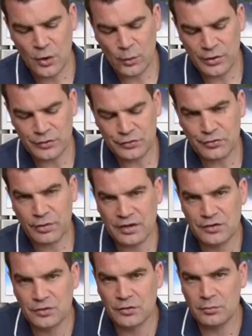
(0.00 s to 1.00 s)
when you
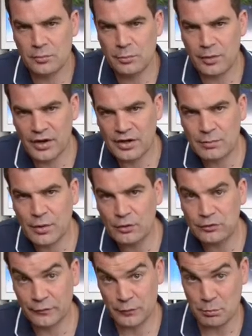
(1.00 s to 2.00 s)
scratch your binding
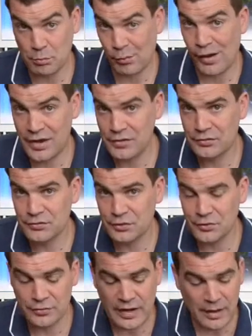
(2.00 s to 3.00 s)
post of your brand
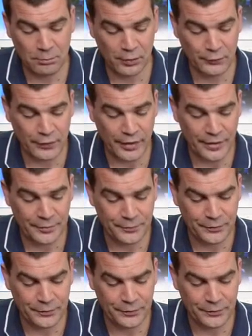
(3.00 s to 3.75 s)
new amplifier.